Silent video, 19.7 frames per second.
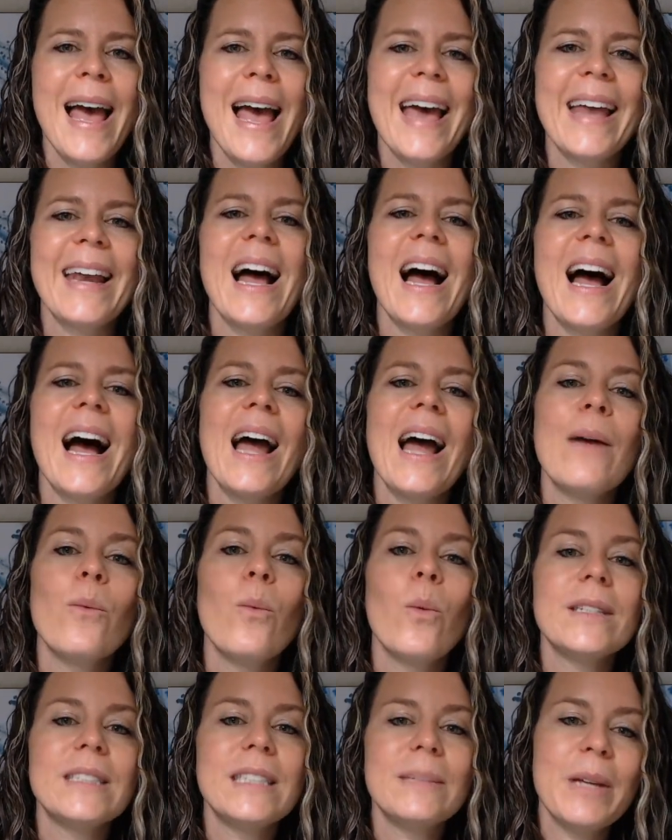And I
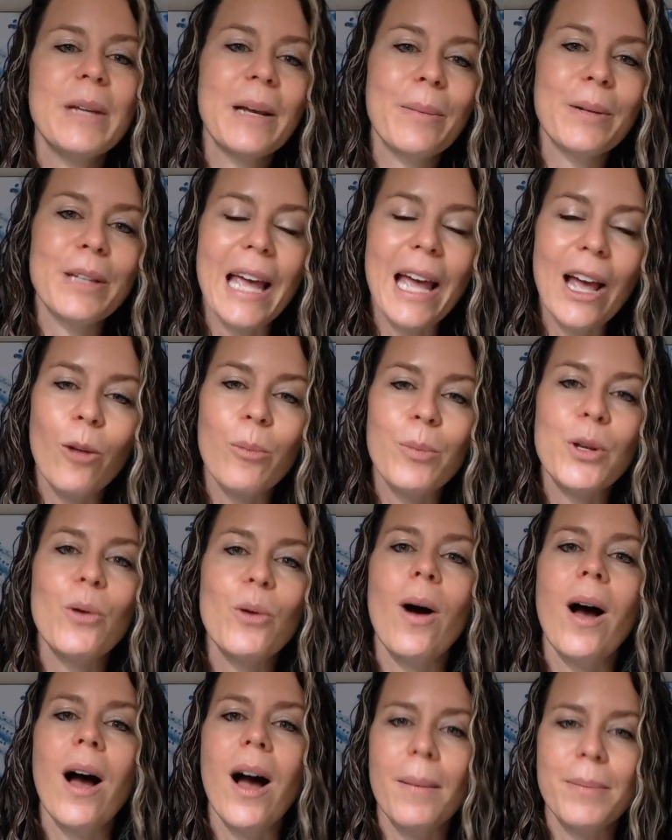want to be able to help
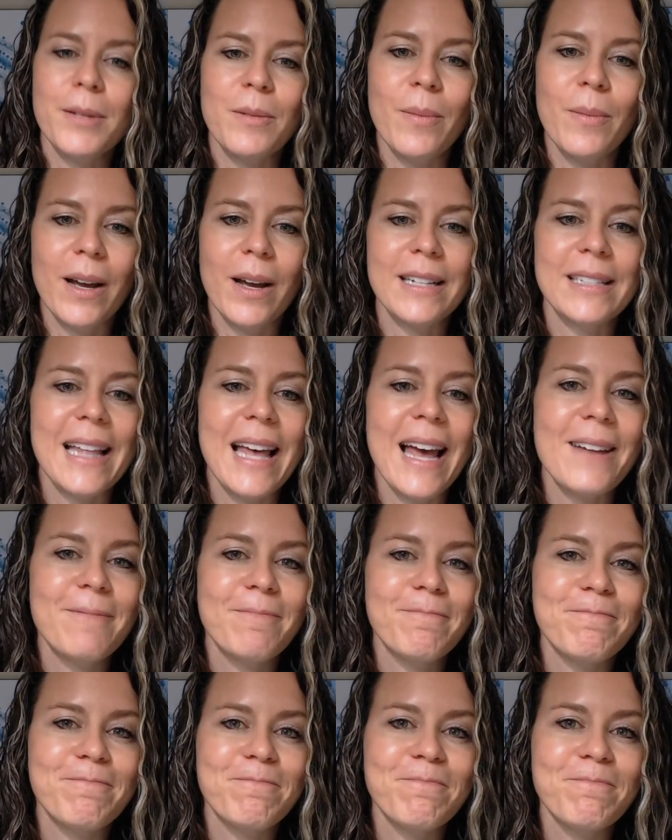you optimize that.
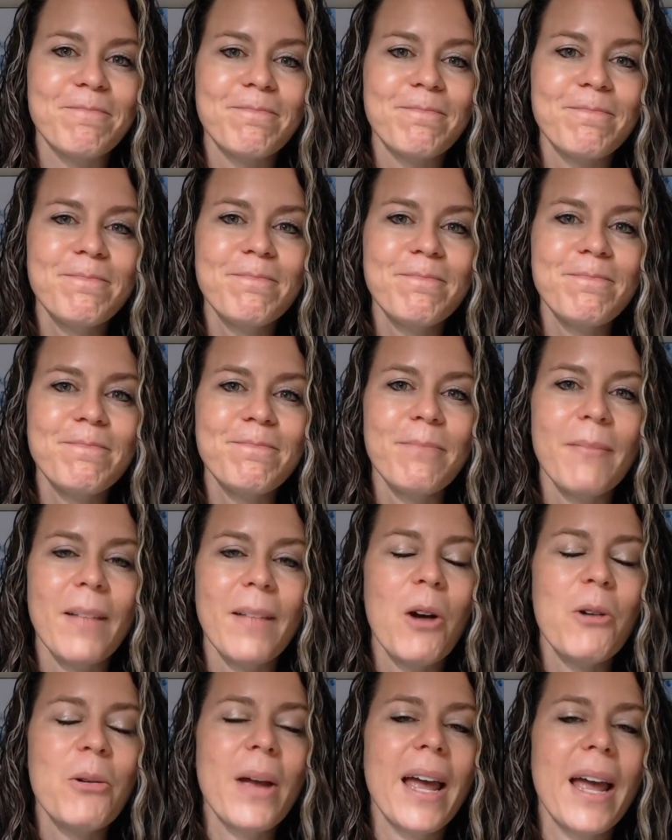
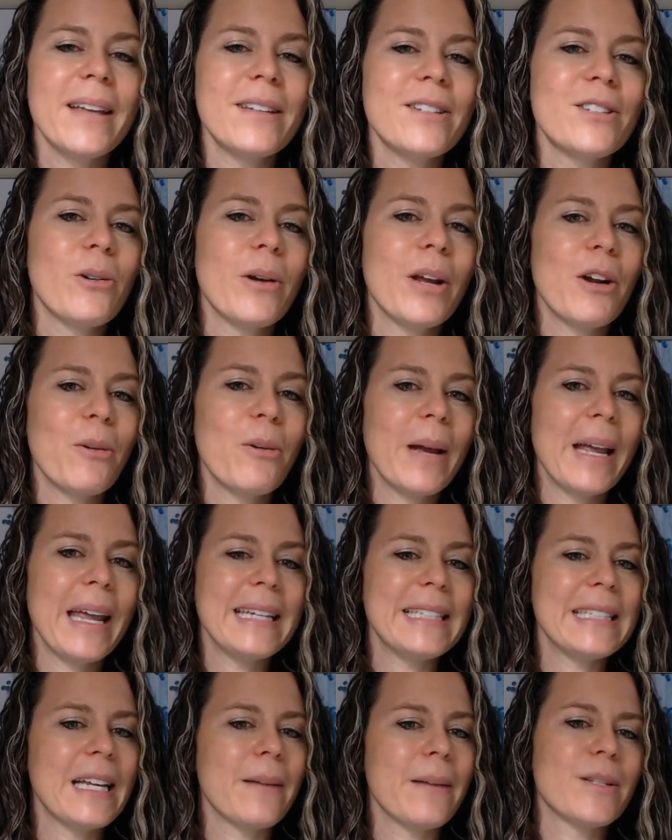Okay, so here are my
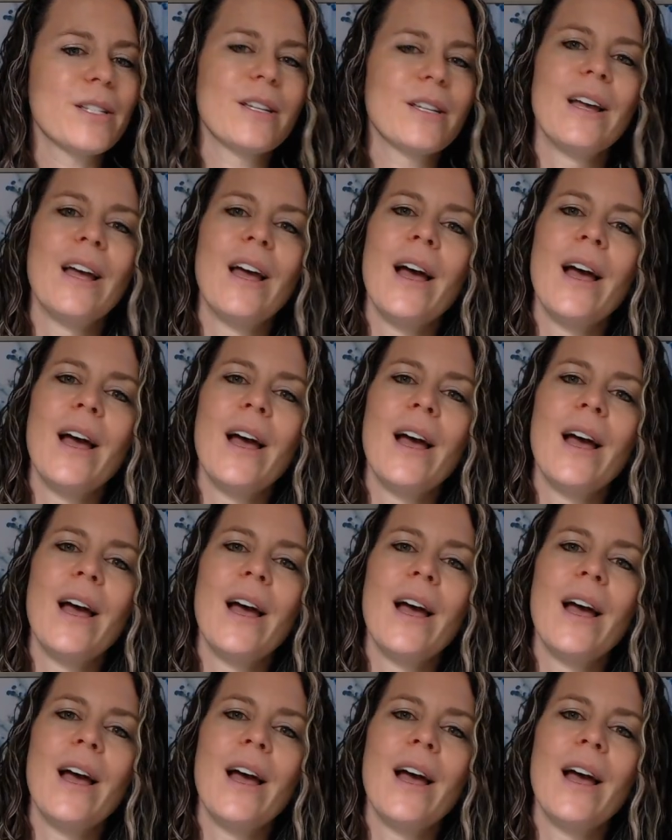8 tips.